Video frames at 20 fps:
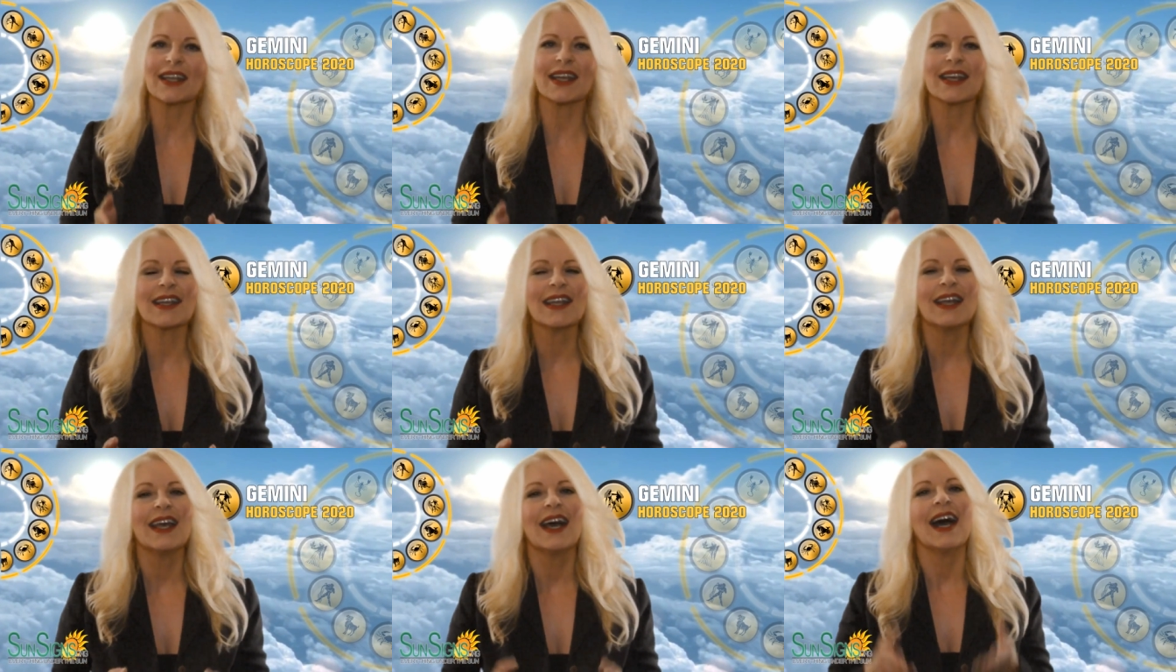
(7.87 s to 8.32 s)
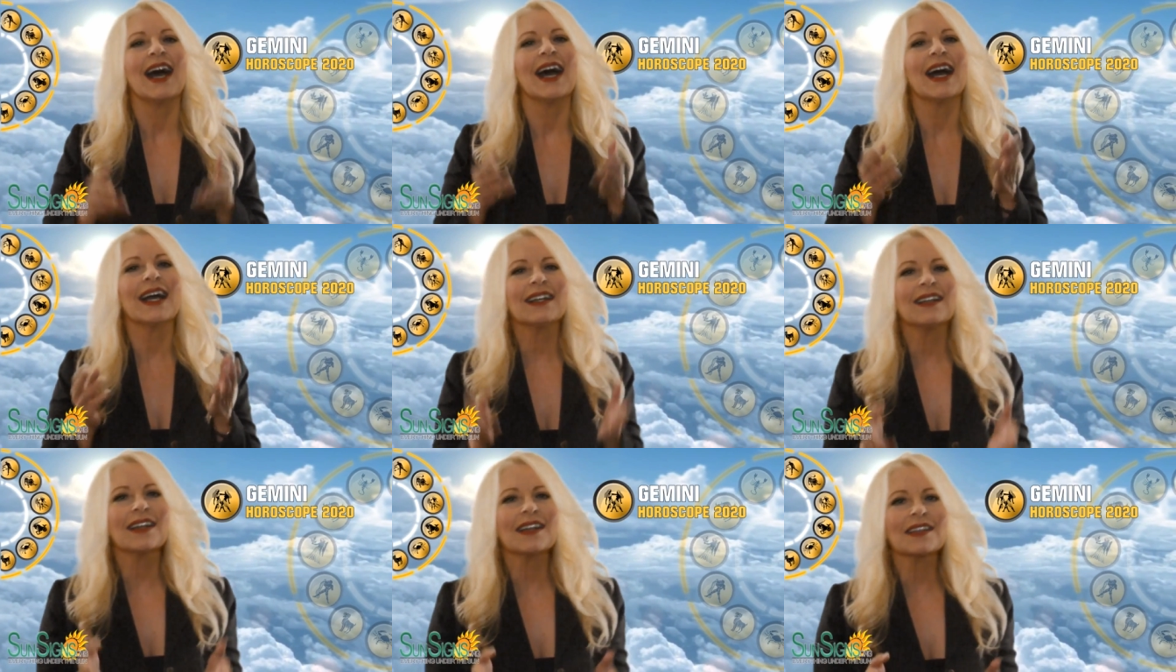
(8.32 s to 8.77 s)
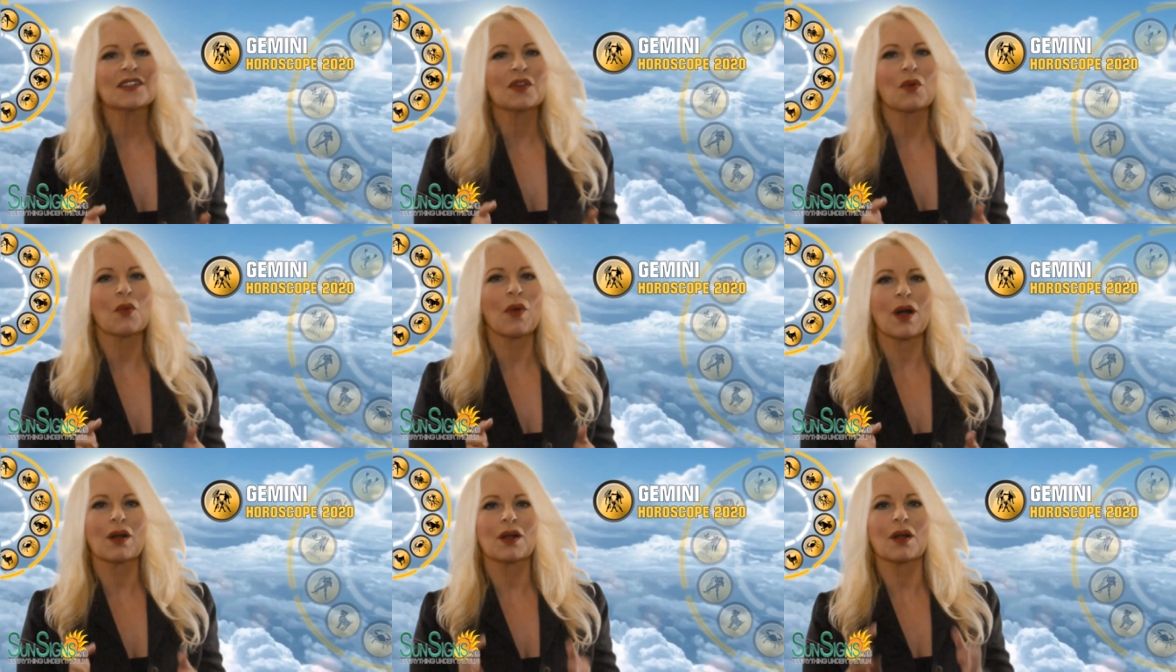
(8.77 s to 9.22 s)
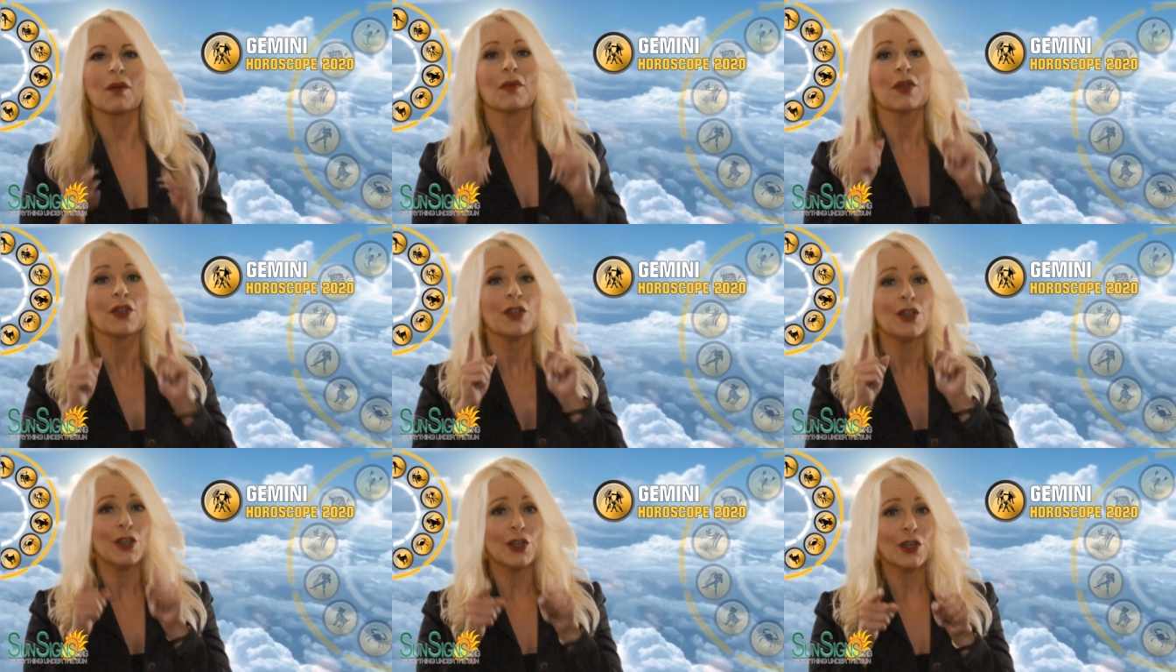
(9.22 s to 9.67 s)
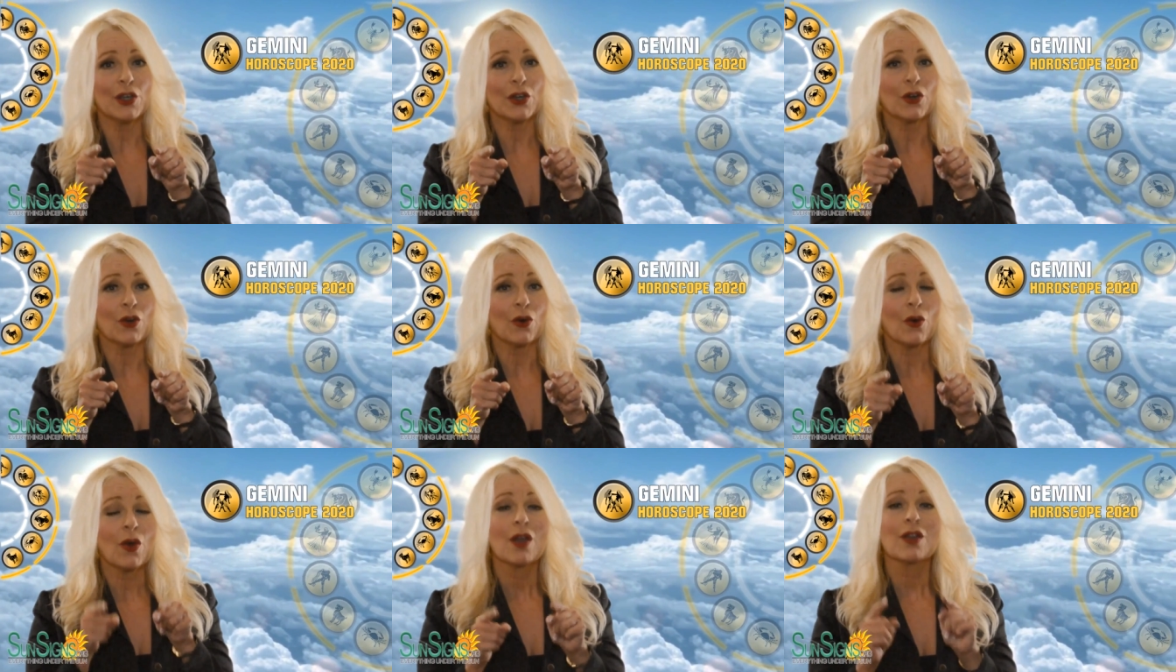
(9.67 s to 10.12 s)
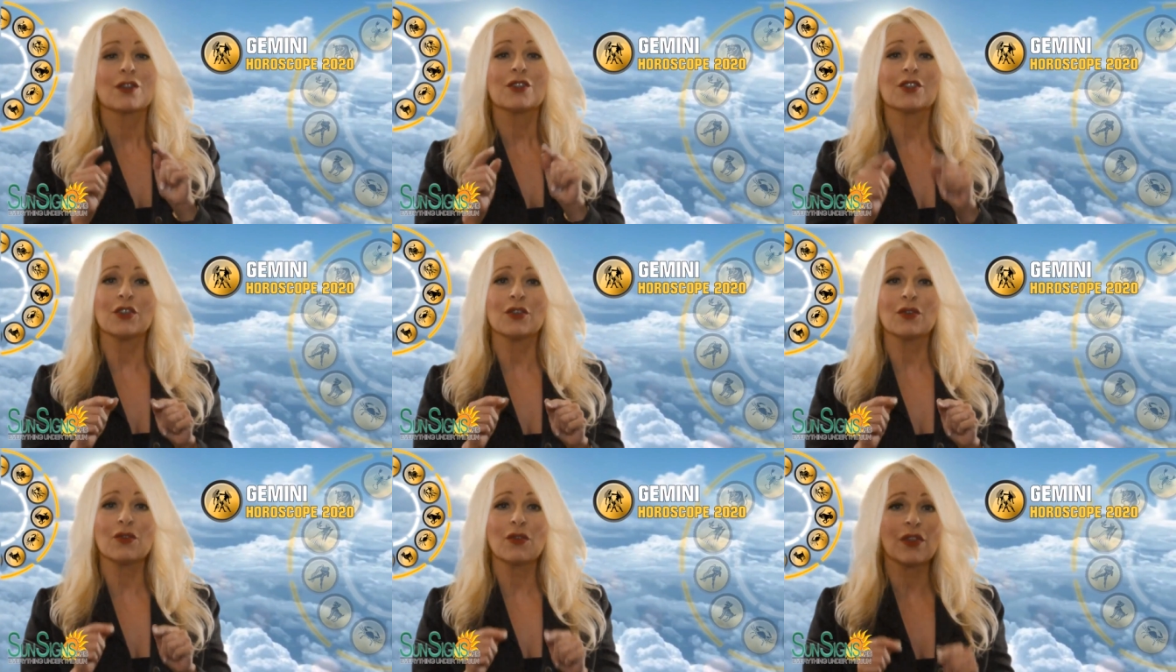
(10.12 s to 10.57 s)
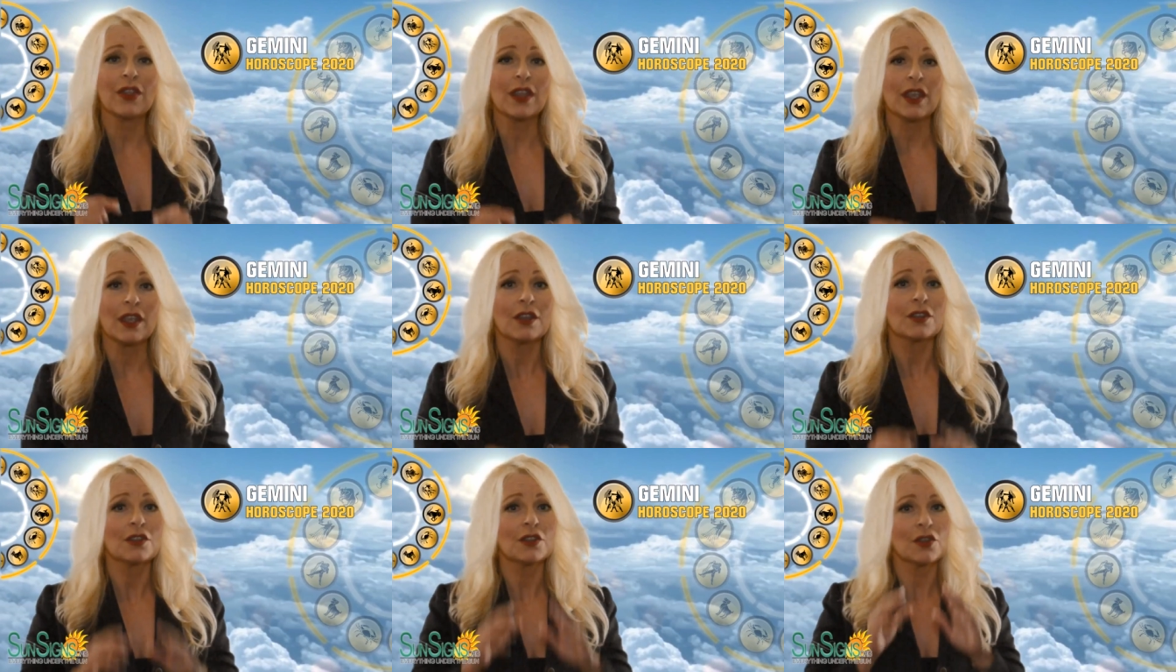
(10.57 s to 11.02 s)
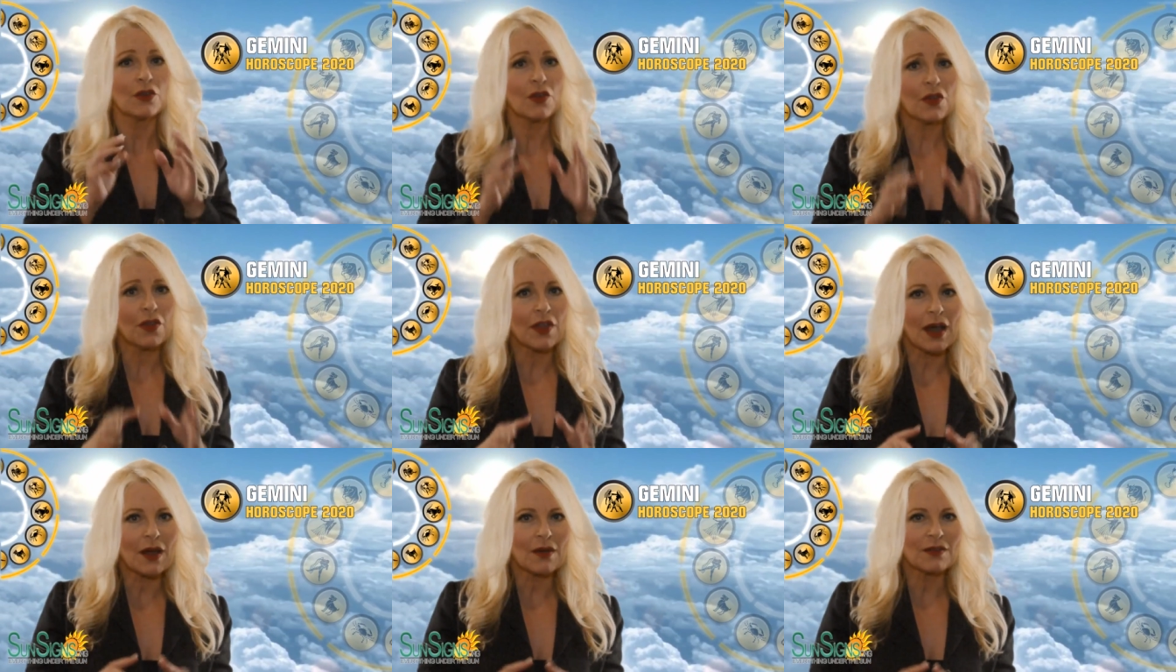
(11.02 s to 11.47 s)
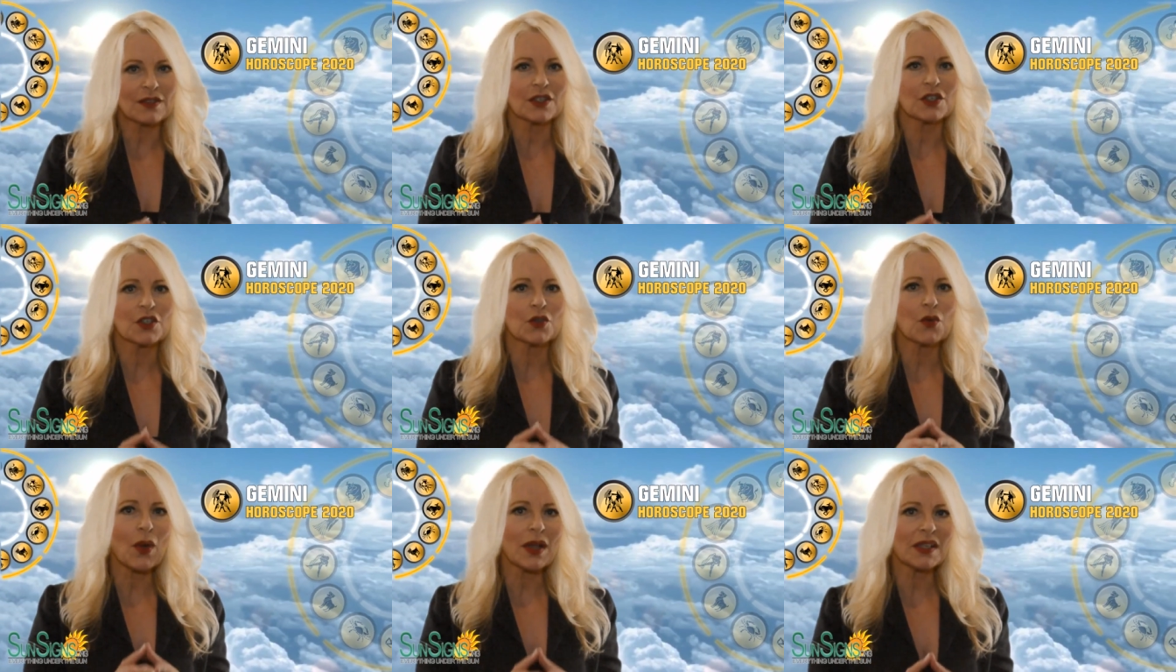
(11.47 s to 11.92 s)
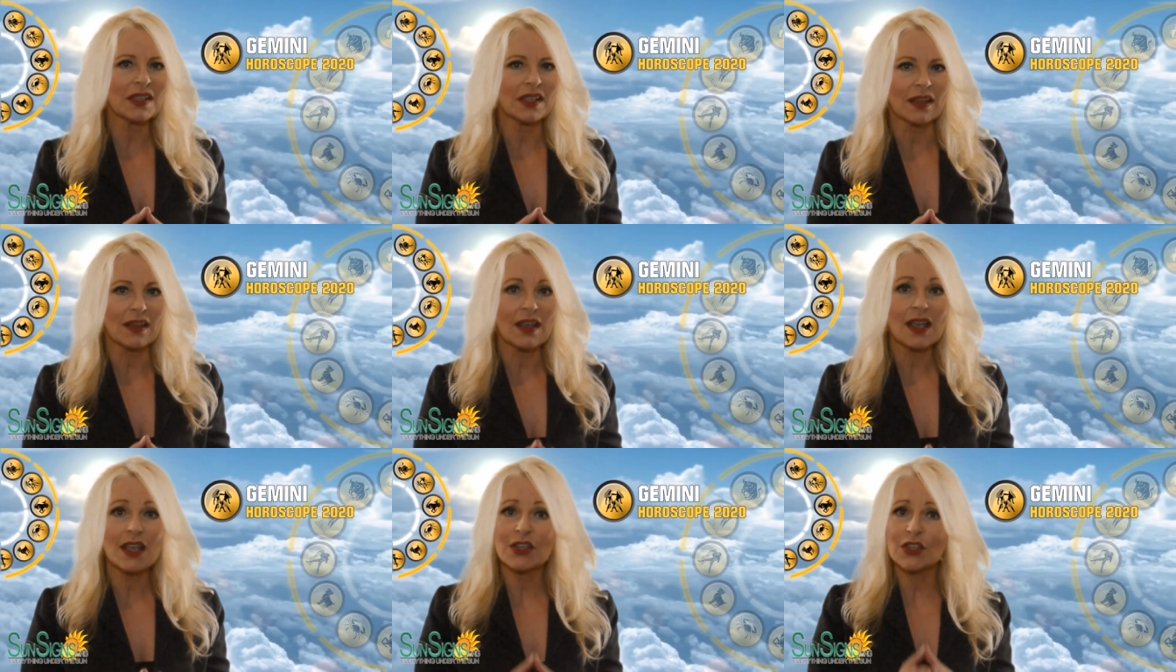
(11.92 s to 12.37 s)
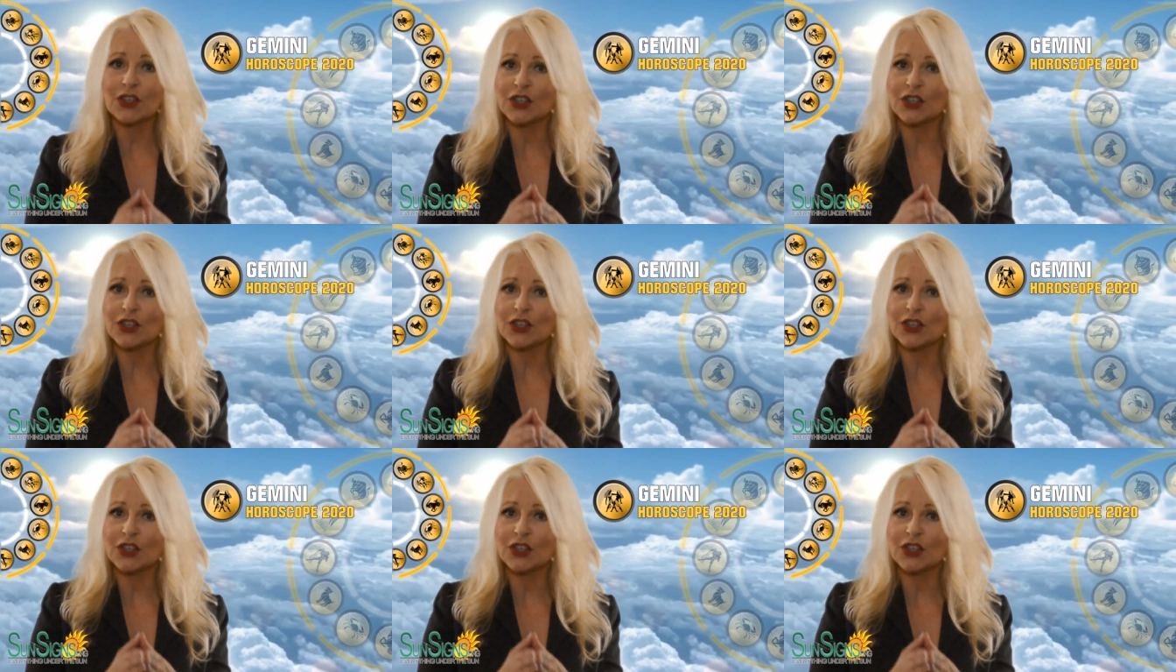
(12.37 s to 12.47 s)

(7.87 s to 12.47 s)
and I'd like to welcome you to the 2020